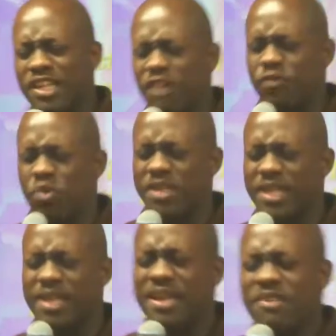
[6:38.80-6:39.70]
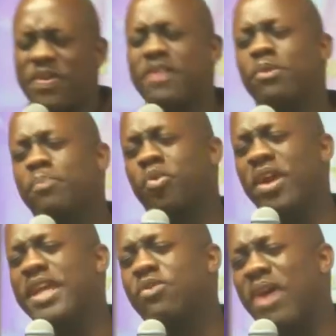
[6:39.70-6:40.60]
a loved one. Father, we're
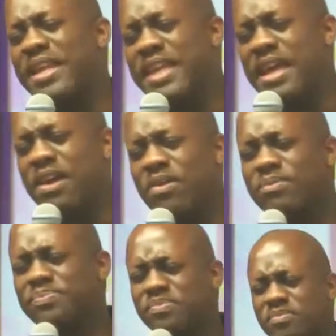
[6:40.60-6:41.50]
praying right now